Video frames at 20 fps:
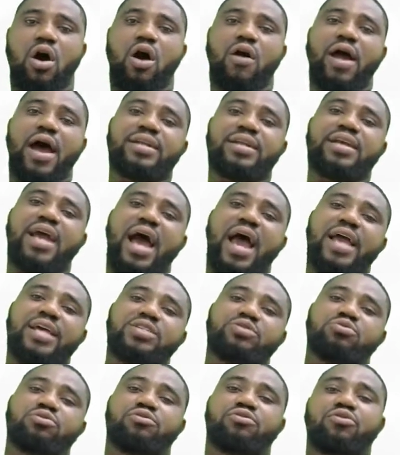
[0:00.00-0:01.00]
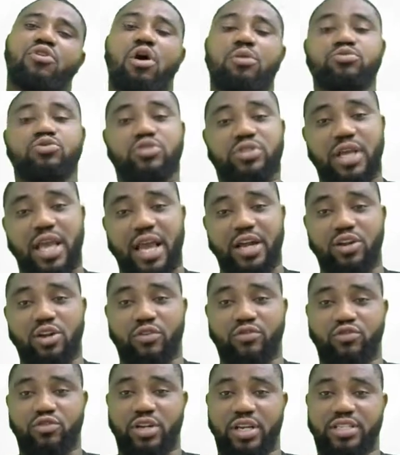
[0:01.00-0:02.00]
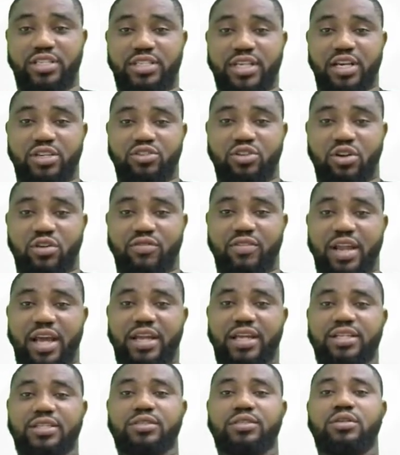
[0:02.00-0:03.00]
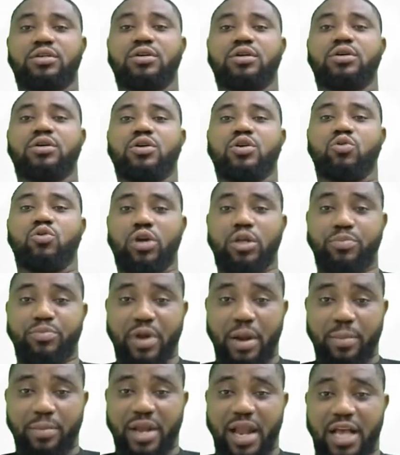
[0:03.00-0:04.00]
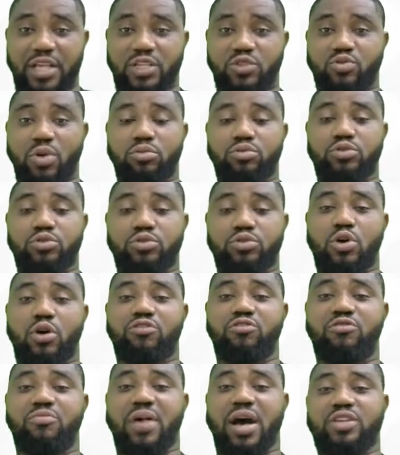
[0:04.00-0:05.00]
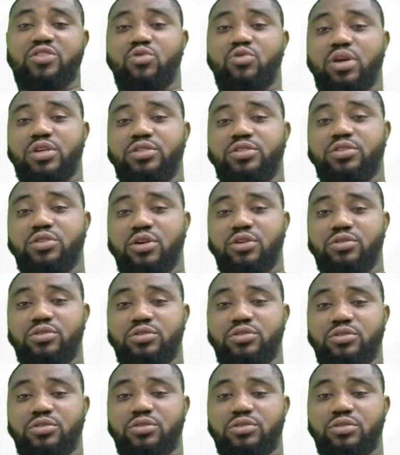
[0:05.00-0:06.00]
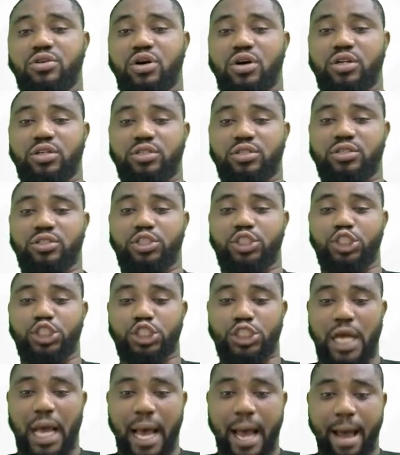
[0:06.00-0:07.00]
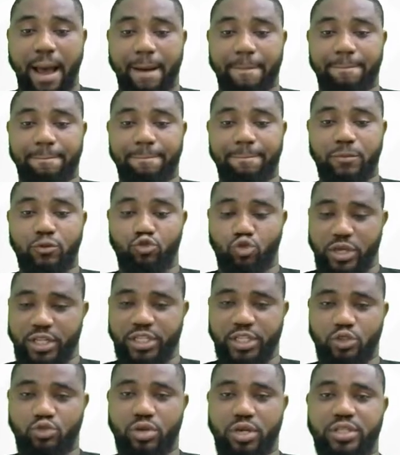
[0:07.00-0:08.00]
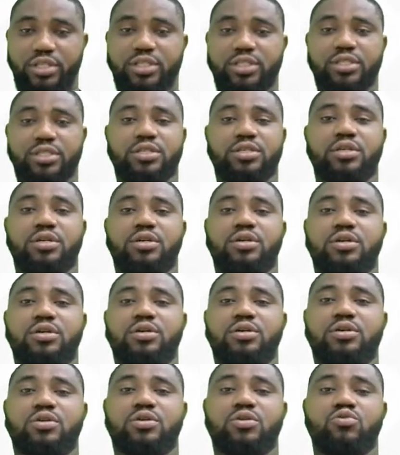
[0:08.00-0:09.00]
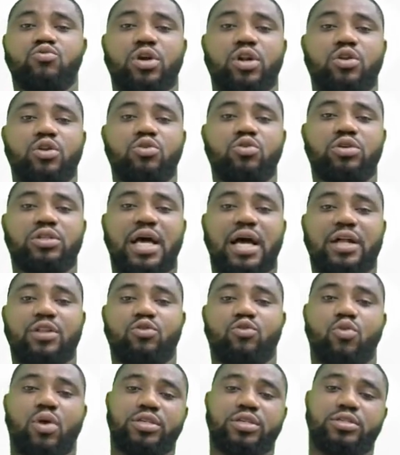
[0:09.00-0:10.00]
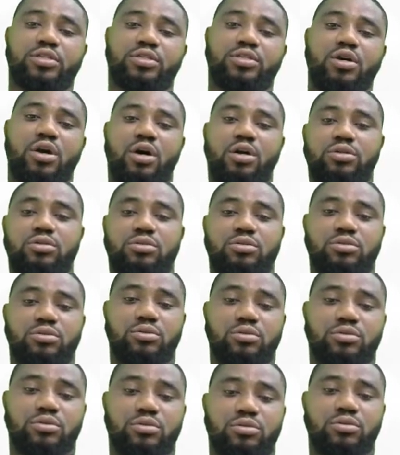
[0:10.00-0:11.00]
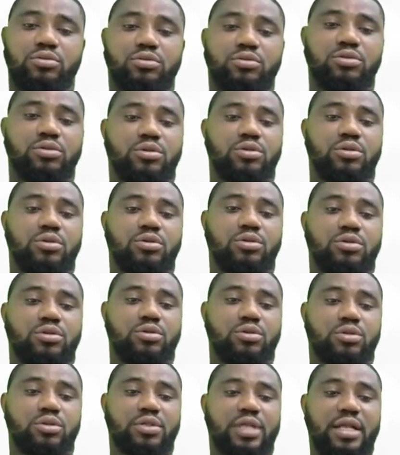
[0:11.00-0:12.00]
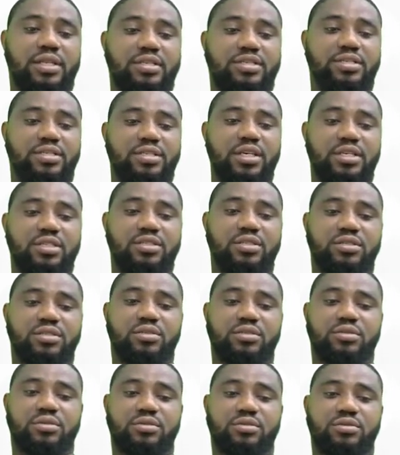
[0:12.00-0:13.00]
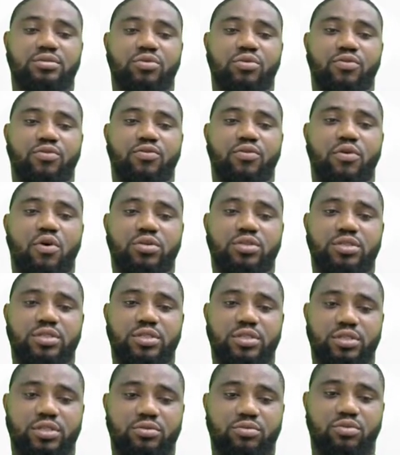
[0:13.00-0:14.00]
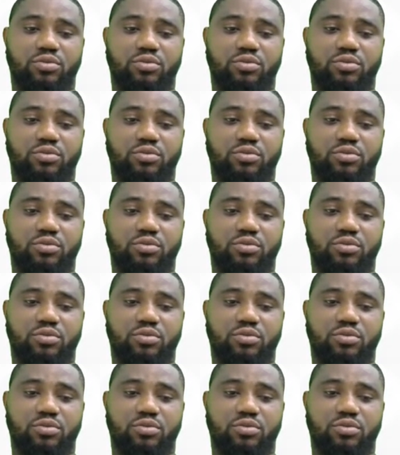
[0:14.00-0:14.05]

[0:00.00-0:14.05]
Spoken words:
Alright guys, we've come to the end of today's section of learning. With Prepclass, where we solved past questions on Jamb 2020, we looked at questions 36 to 40.